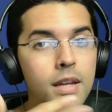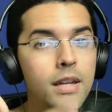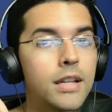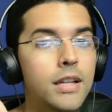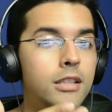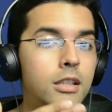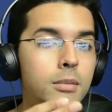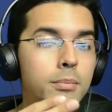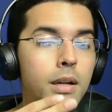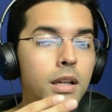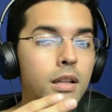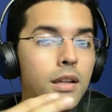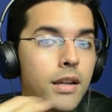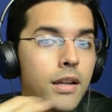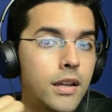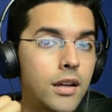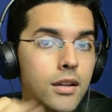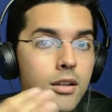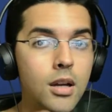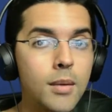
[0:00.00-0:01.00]
hit the bell
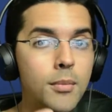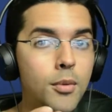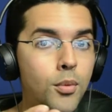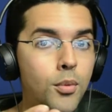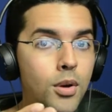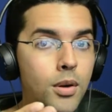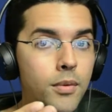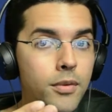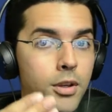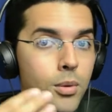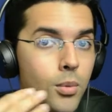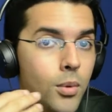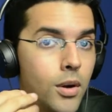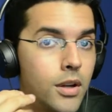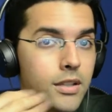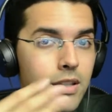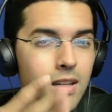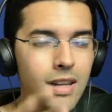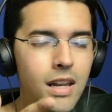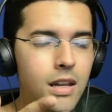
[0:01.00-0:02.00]
icon, comment whatever you
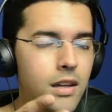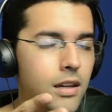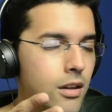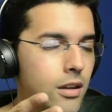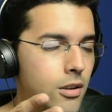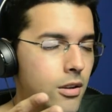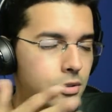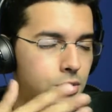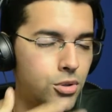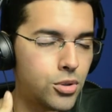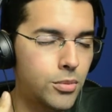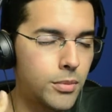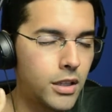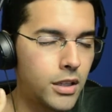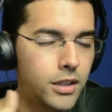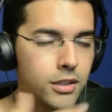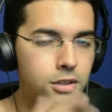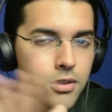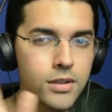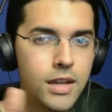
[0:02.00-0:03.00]
want, and any and all social media
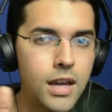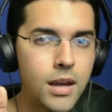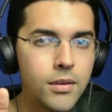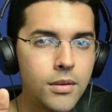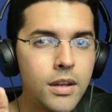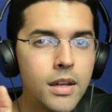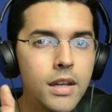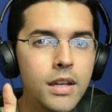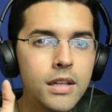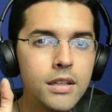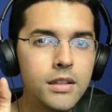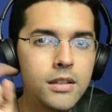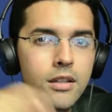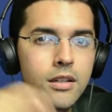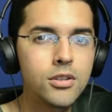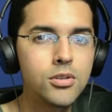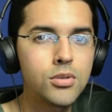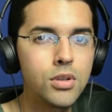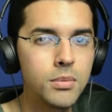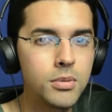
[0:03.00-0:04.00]
links are down in the
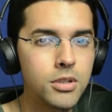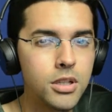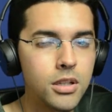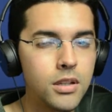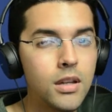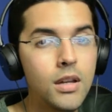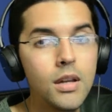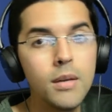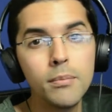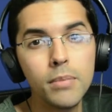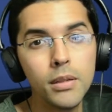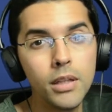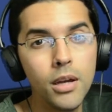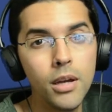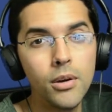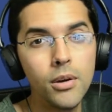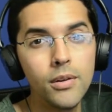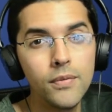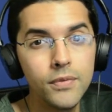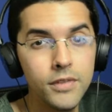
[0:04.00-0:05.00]
description below.